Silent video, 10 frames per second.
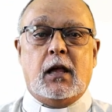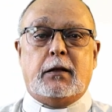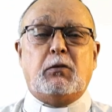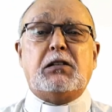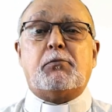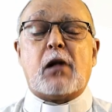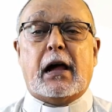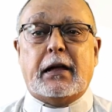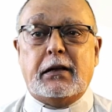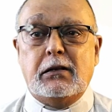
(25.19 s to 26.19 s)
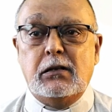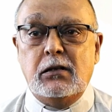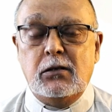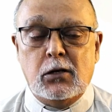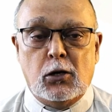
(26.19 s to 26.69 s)
There was a bride
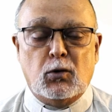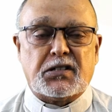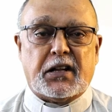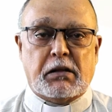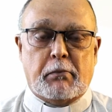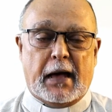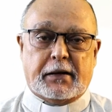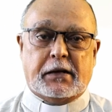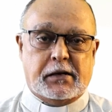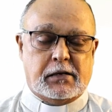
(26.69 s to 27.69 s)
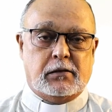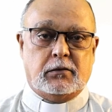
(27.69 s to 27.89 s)
who was getting married.